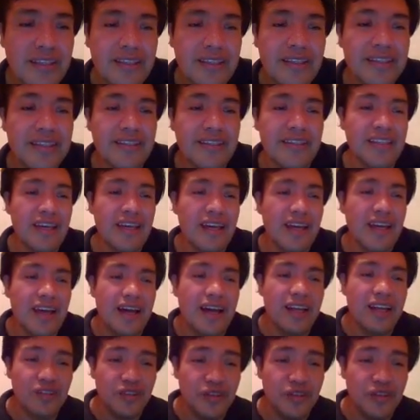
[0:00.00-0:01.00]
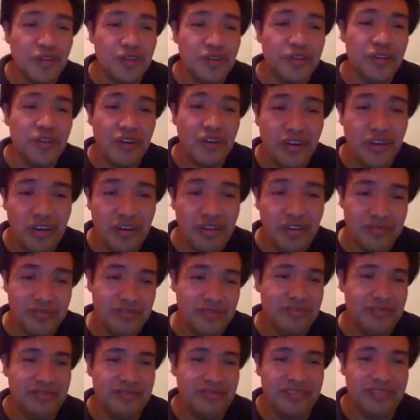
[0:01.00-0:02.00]
Then a lot of
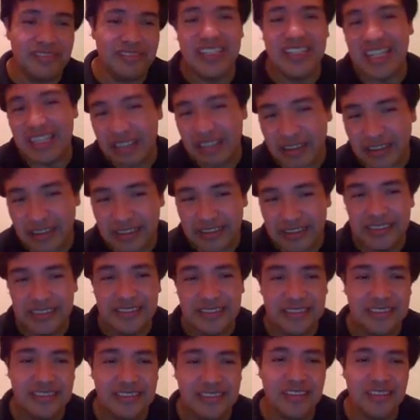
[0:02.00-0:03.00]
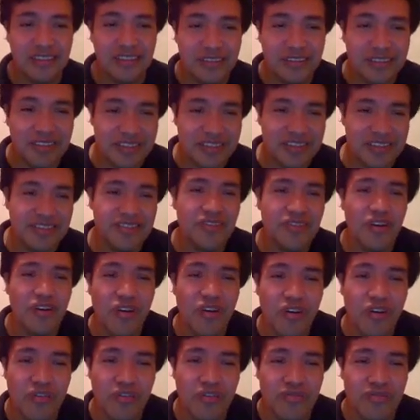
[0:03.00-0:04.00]
or a lot, lots
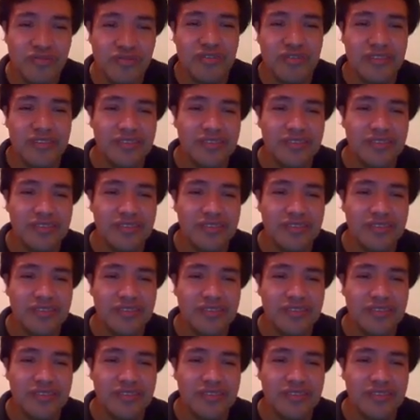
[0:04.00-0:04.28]
of,